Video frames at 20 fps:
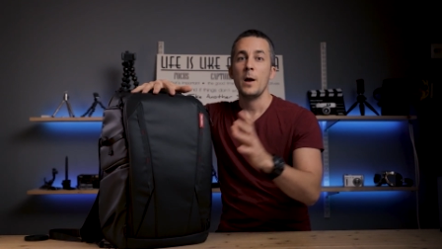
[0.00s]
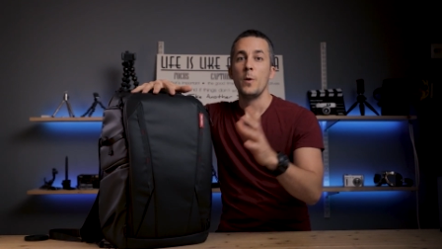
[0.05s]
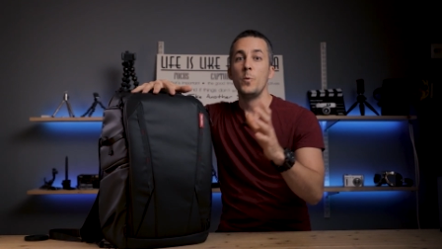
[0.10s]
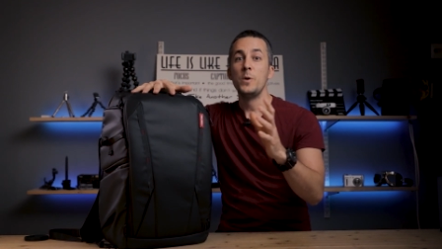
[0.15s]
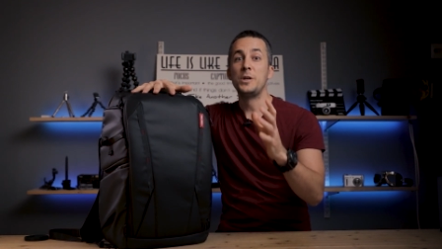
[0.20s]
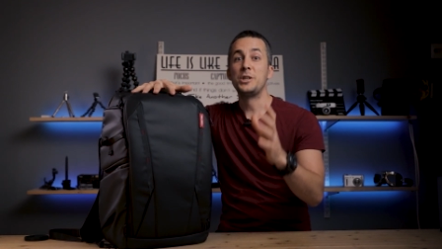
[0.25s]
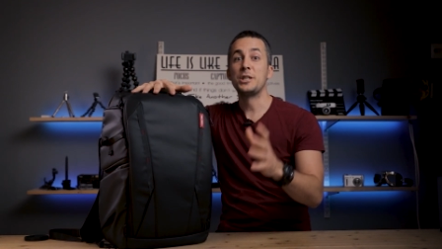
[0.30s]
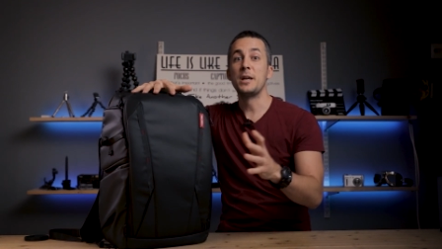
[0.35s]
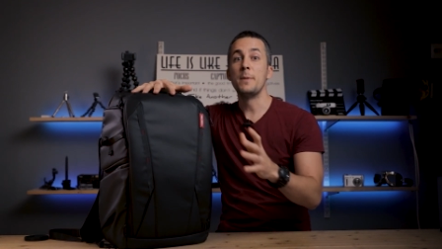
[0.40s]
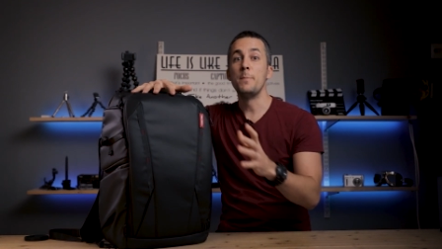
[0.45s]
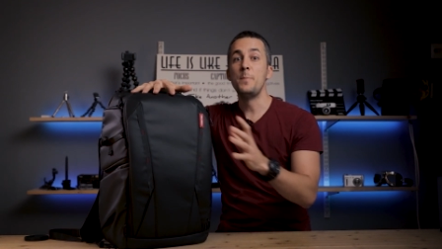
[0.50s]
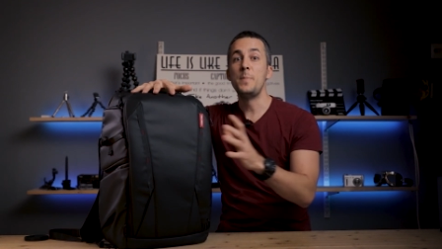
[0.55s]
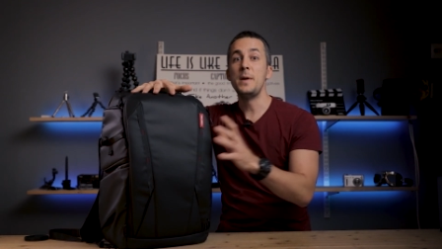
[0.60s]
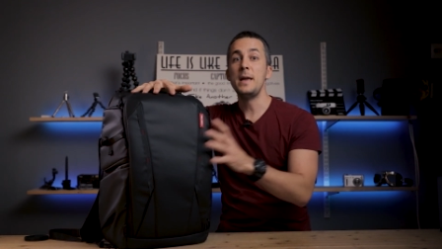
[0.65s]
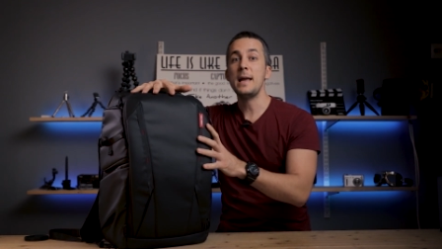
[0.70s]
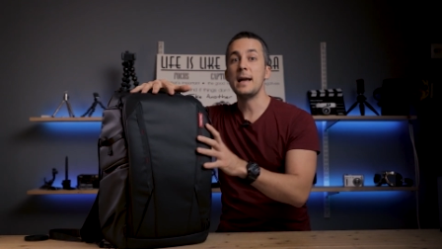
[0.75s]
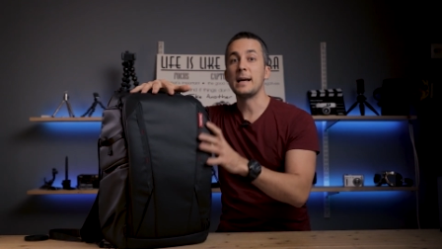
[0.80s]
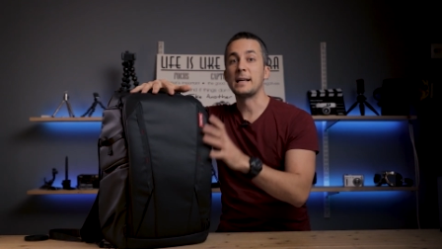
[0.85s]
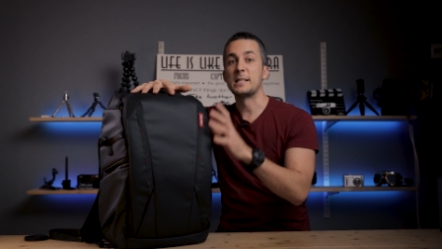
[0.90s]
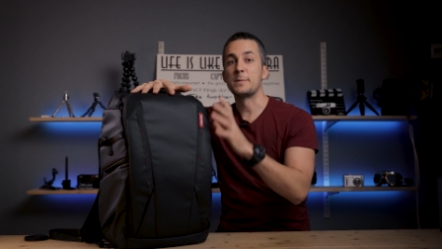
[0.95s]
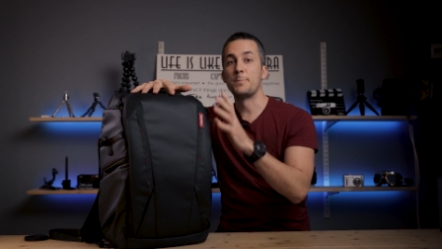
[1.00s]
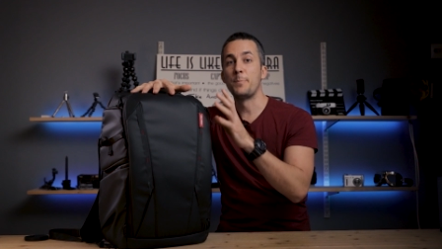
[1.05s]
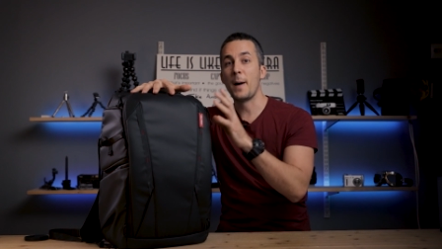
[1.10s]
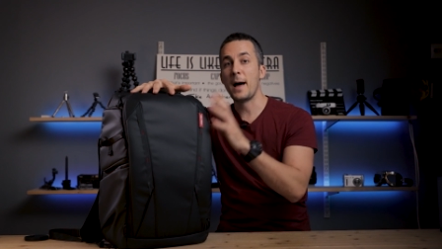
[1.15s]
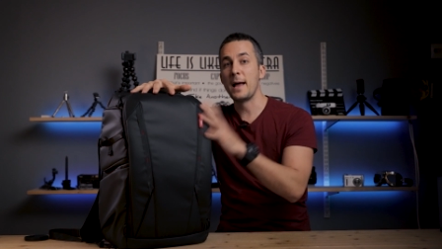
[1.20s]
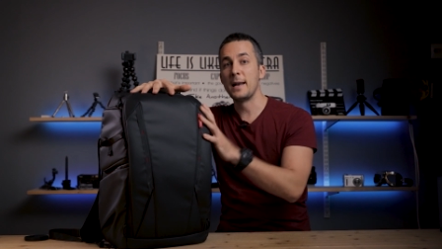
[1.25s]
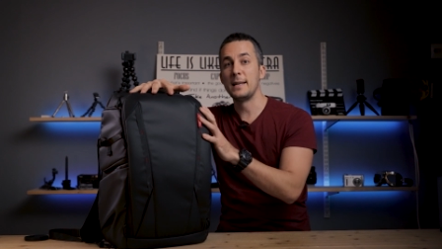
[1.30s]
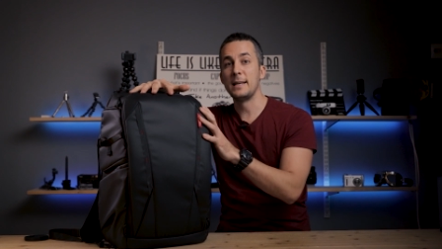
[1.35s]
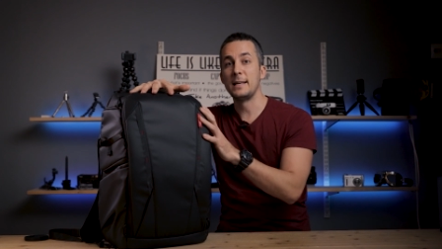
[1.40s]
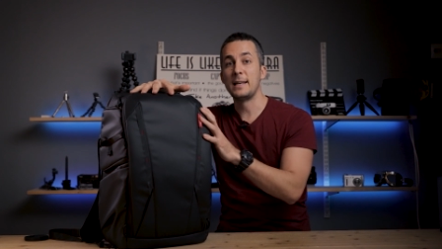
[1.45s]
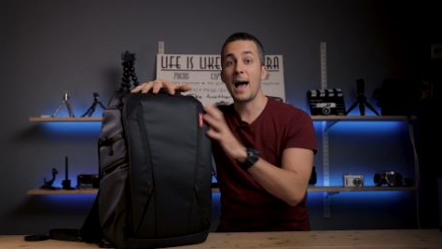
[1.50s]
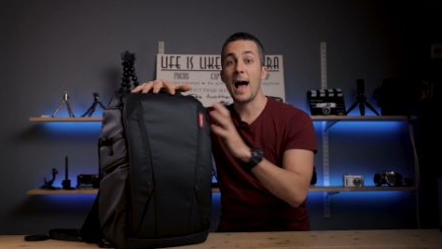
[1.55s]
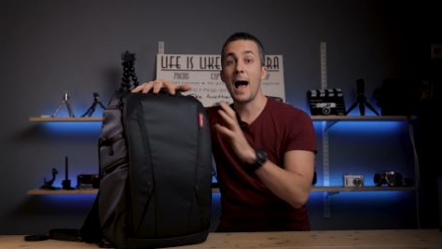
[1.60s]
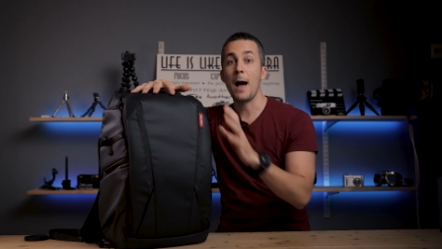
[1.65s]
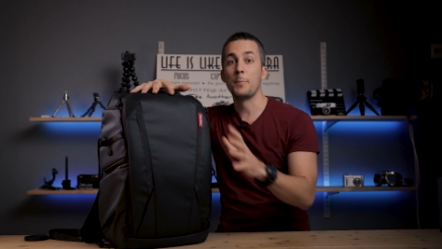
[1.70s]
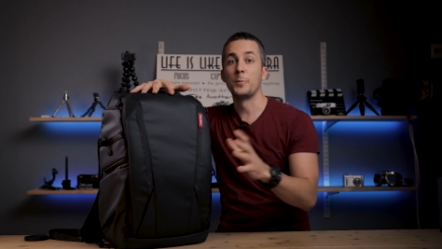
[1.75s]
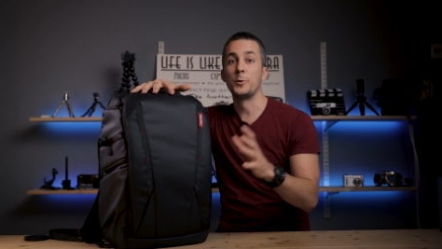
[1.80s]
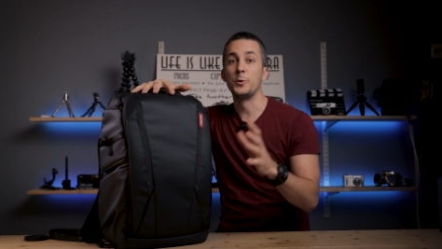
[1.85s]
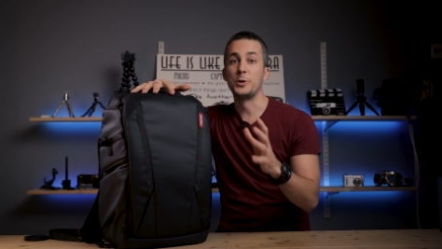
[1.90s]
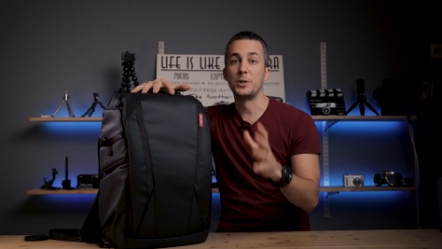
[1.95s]
which can be expanded
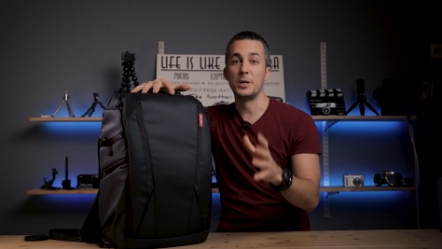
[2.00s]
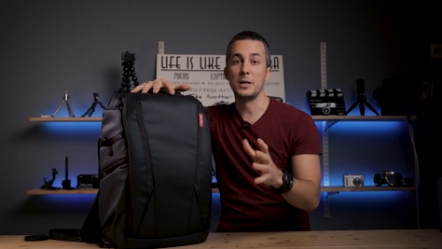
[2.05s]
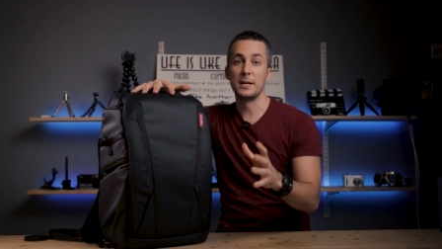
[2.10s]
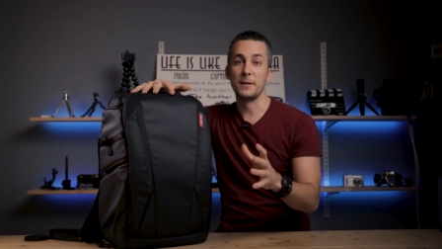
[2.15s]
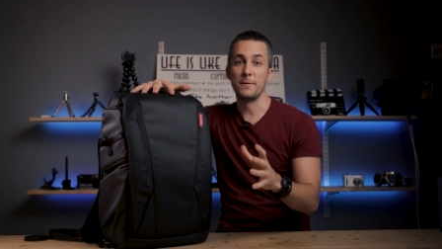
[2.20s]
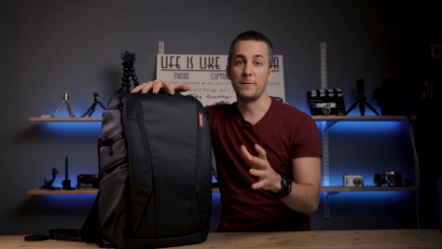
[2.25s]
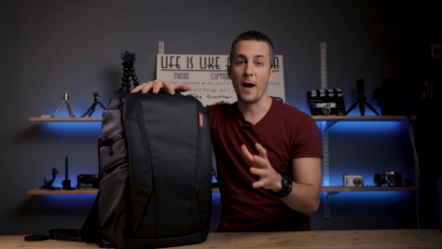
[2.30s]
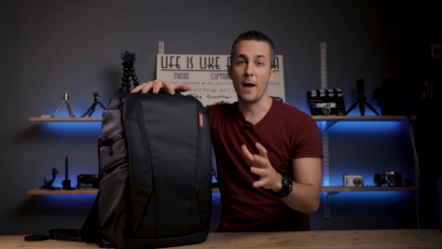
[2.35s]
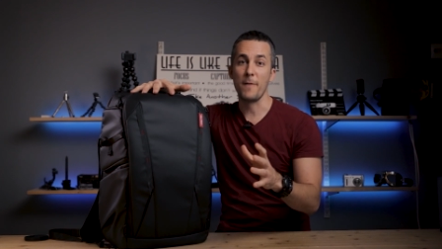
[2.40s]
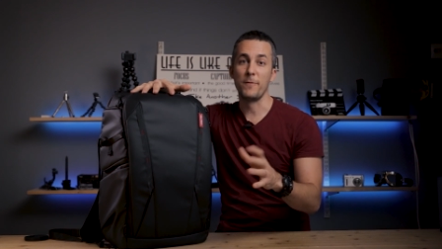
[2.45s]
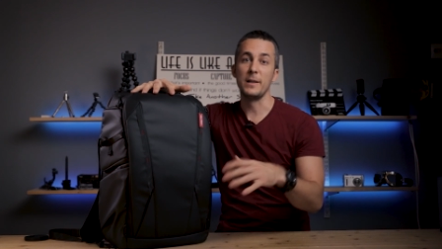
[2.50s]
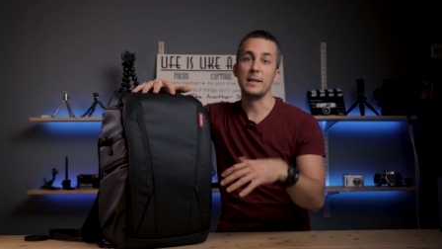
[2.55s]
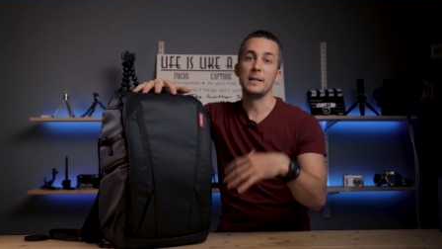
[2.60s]
up to 35